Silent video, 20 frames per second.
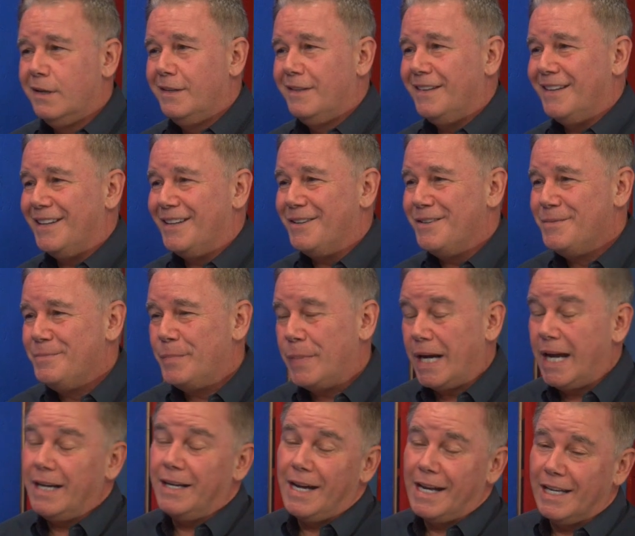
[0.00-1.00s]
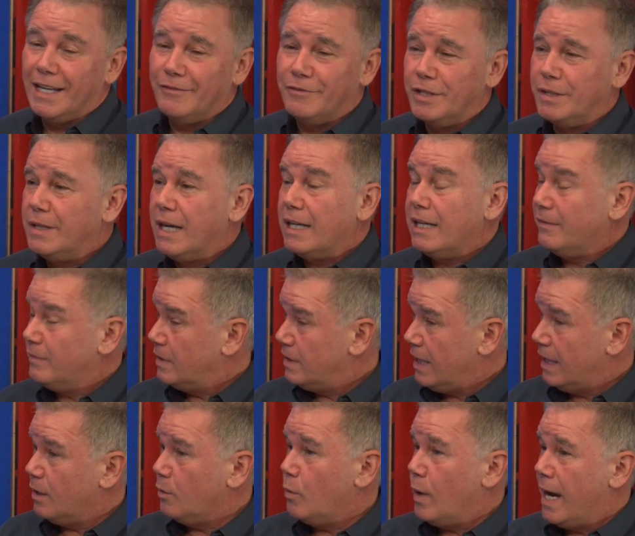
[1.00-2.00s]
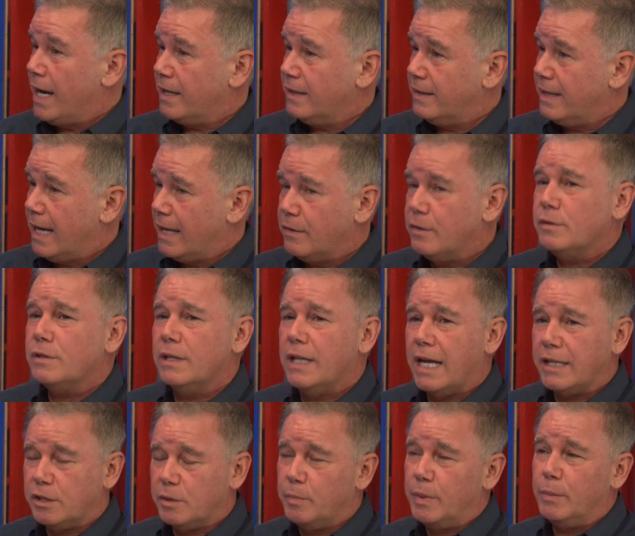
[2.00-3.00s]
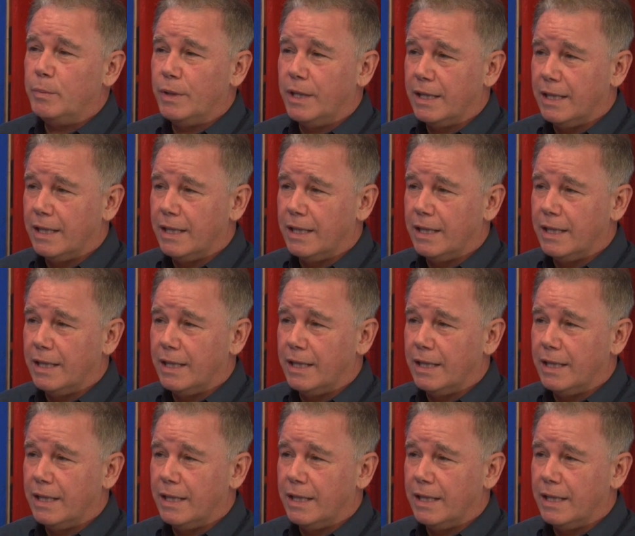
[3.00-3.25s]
you know. But I'd, I'd love to—I'd love to take a whack at that. There's lots of people